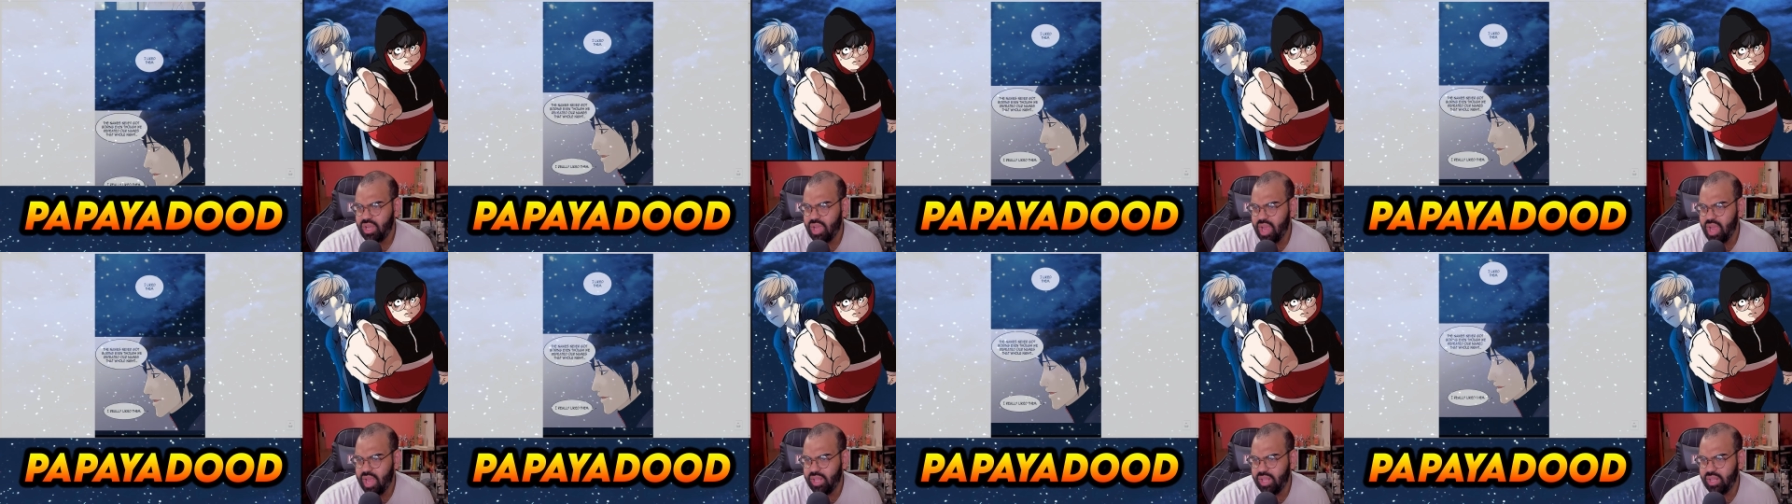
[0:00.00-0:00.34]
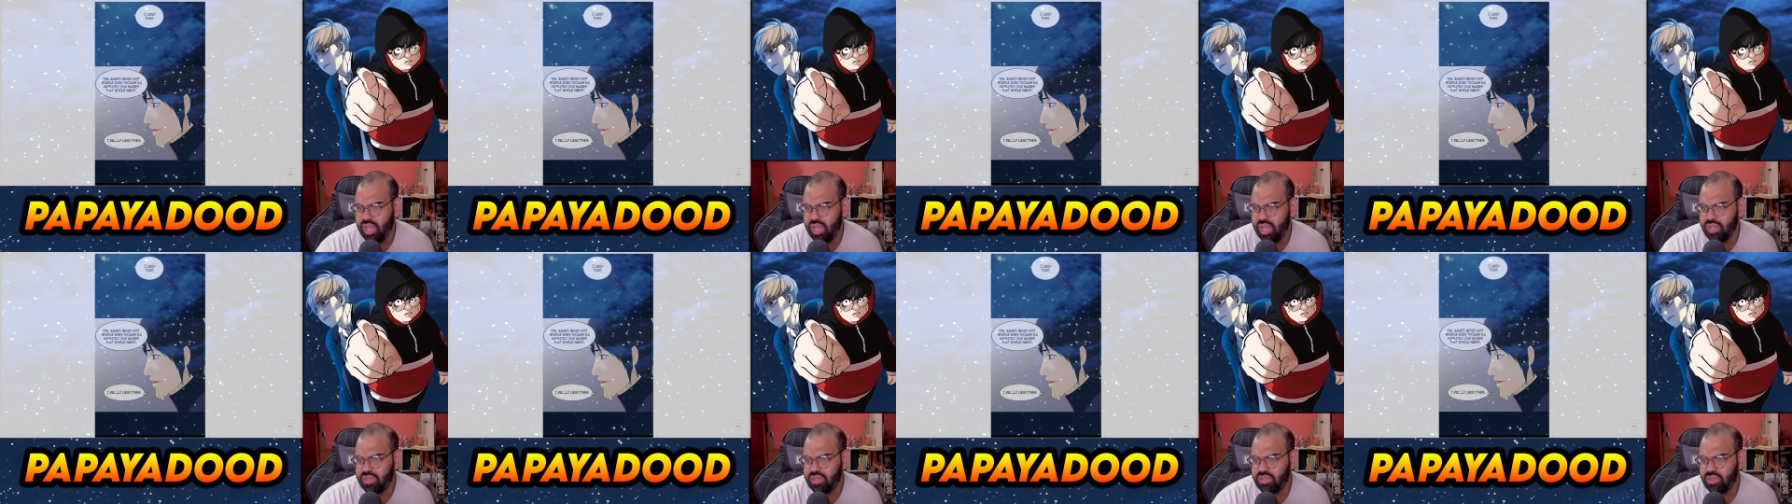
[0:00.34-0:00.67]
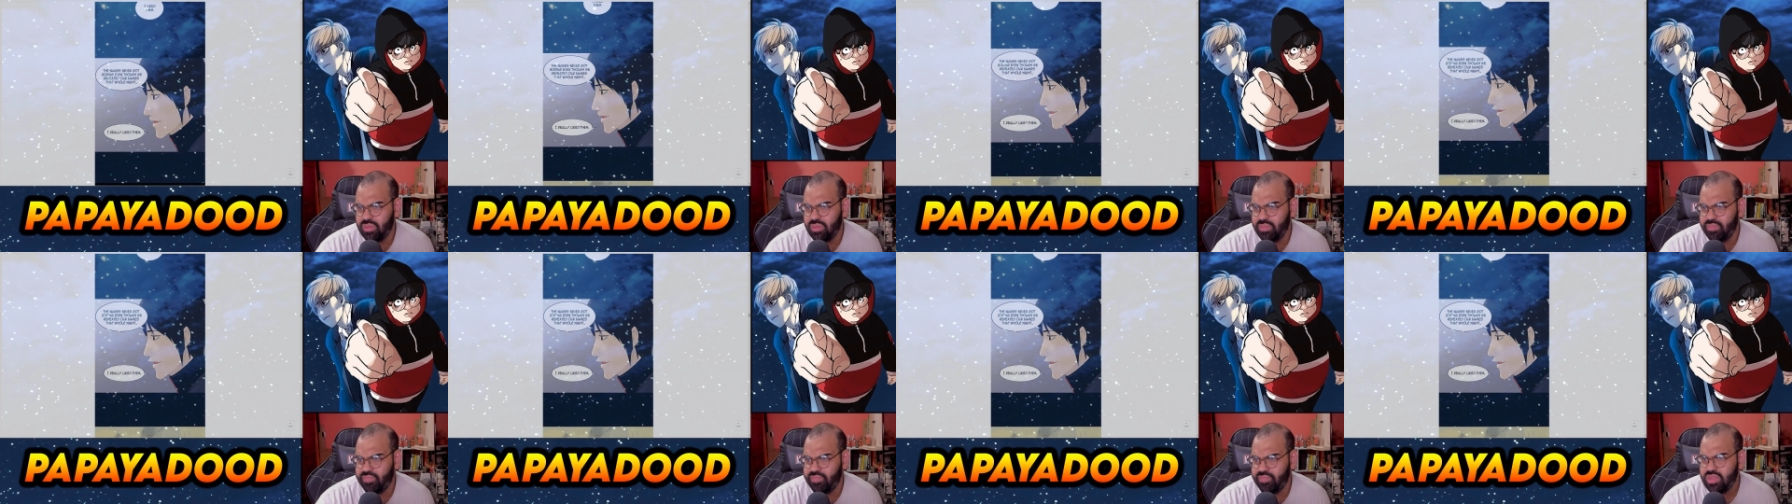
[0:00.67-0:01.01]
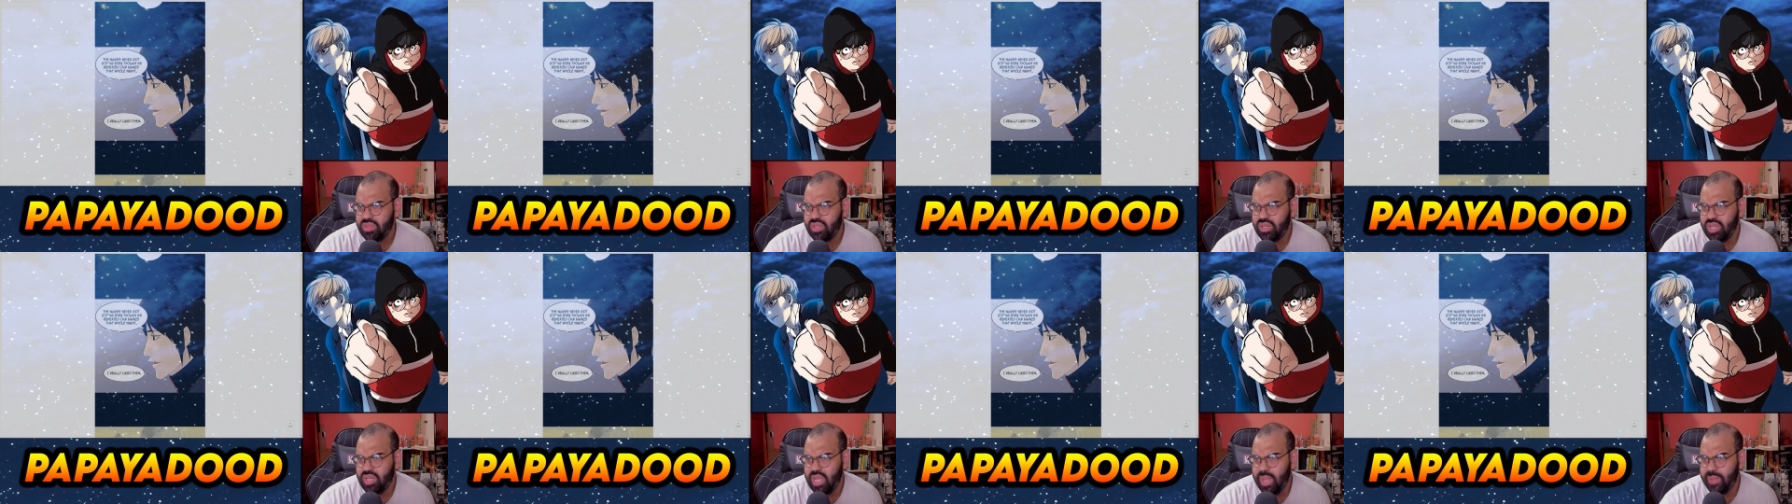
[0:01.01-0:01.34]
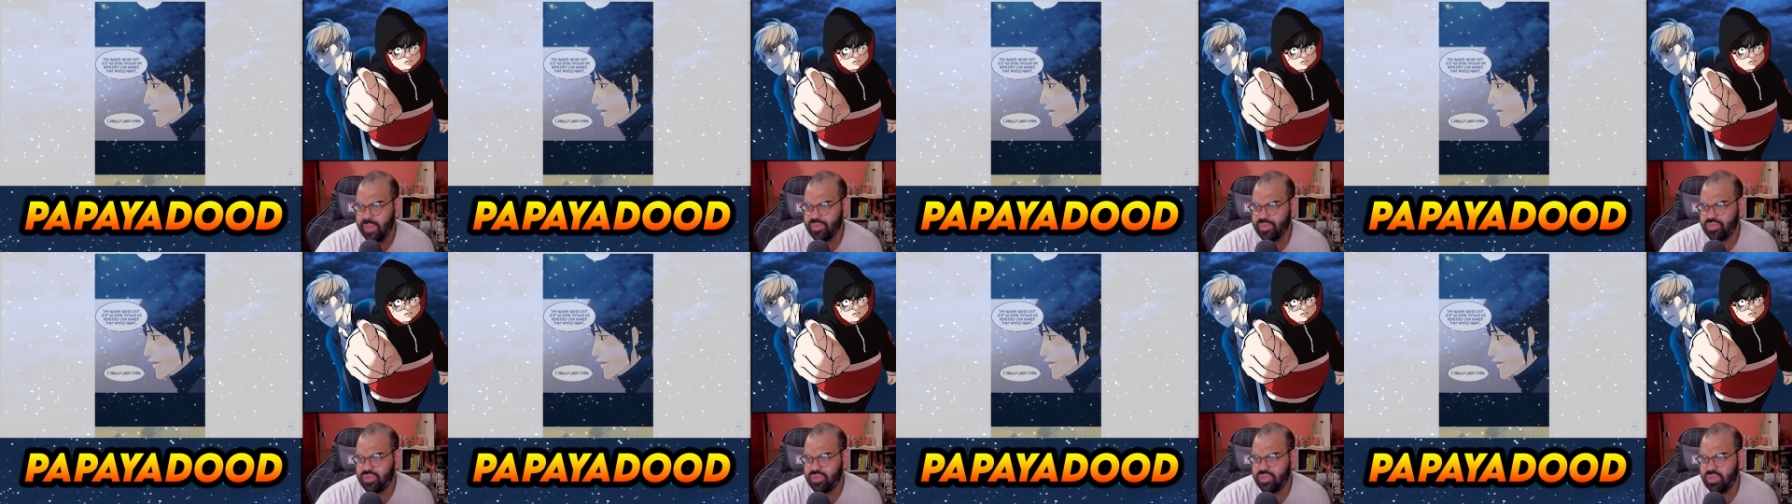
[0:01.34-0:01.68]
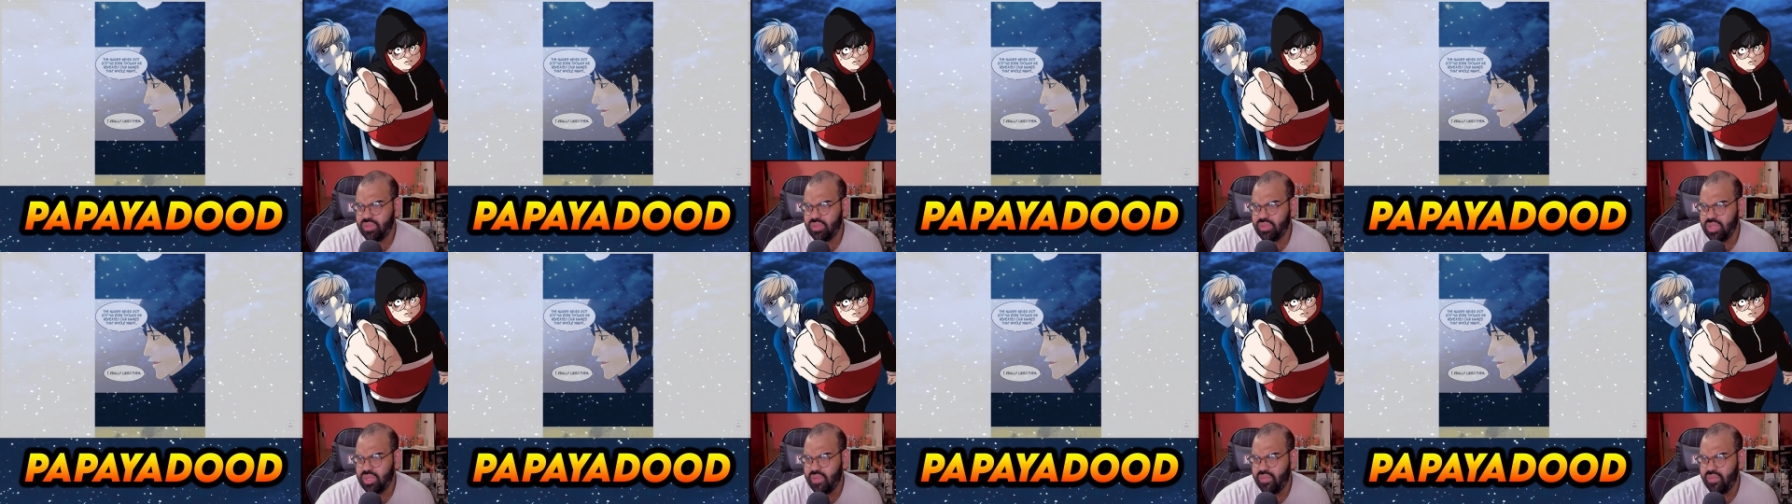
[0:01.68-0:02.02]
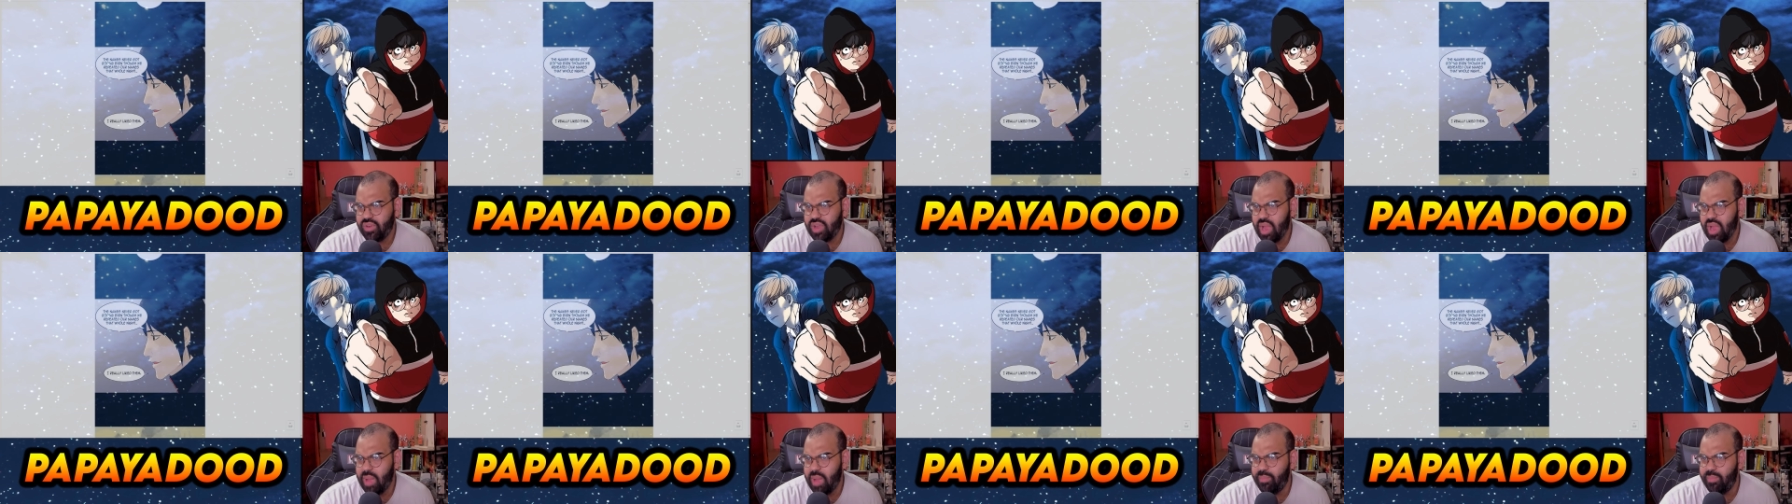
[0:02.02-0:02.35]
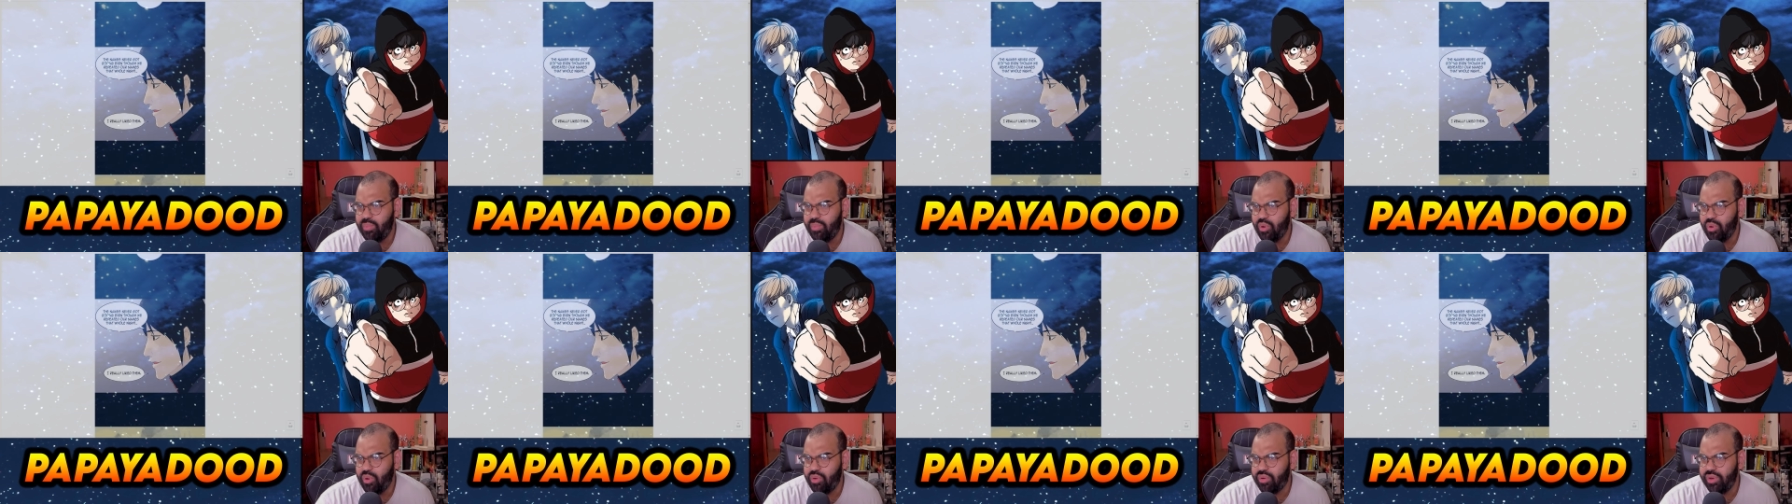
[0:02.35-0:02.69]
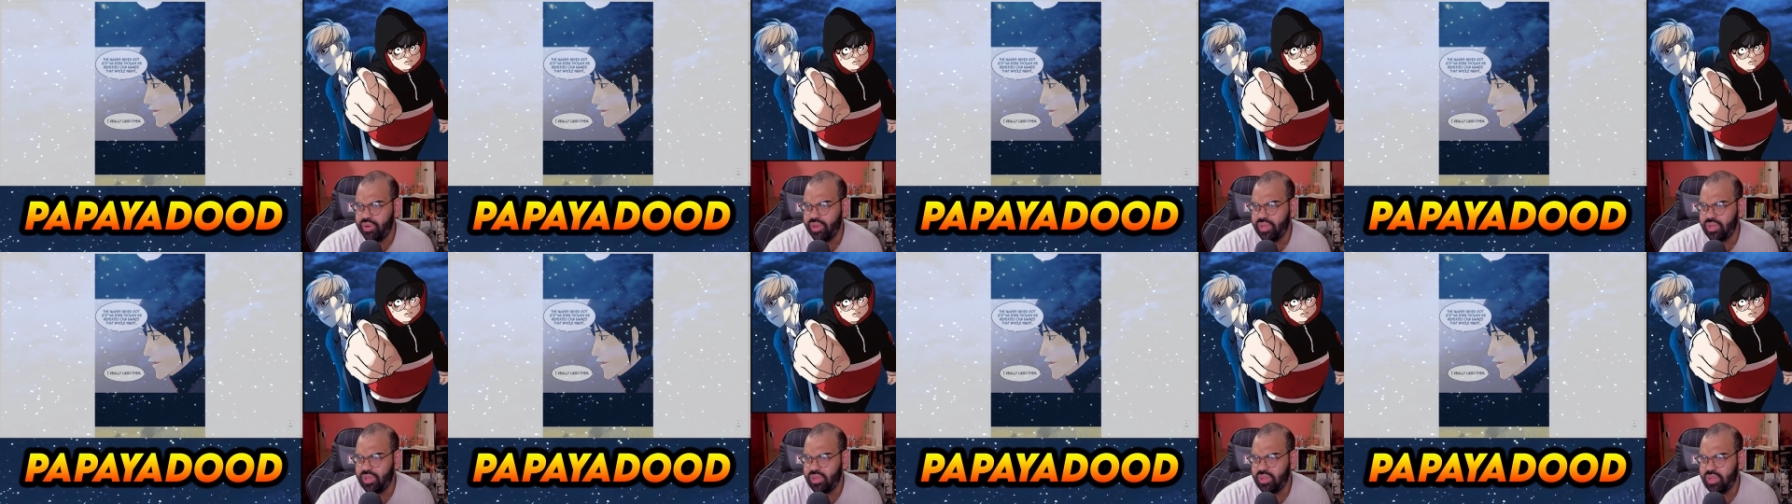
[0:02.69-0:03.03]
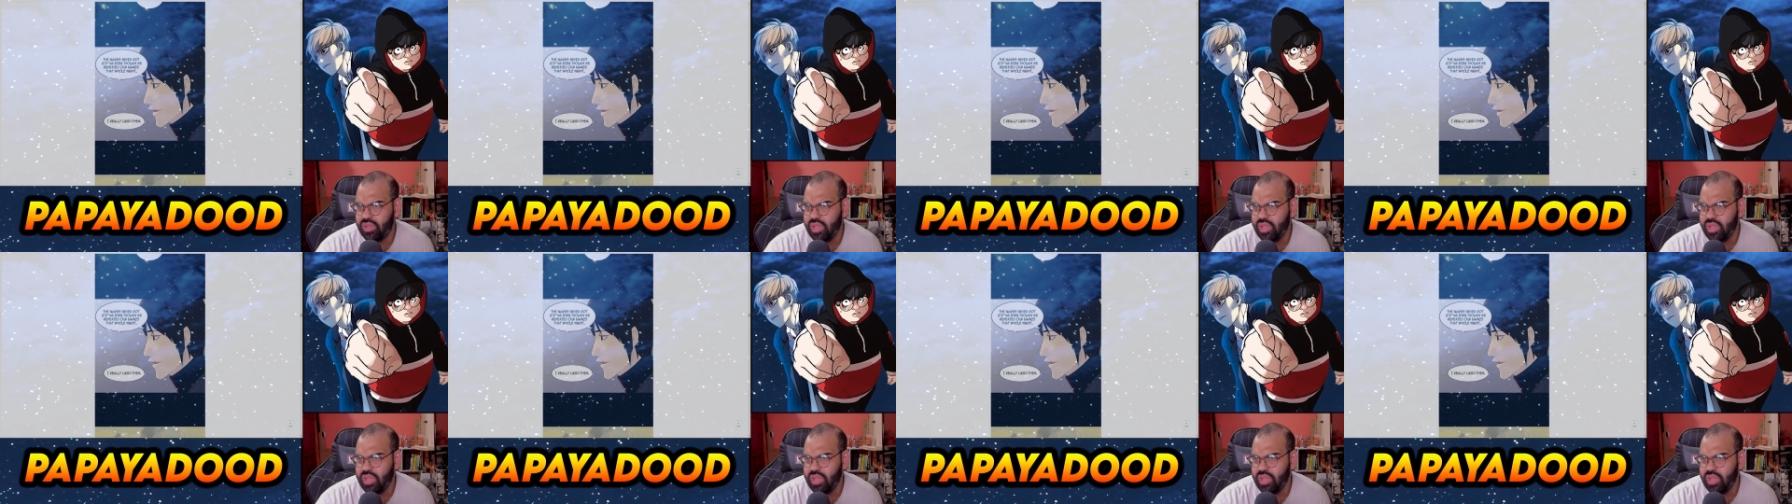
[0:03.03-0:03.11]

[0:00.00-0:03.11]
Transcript: I like them. The names never got boring,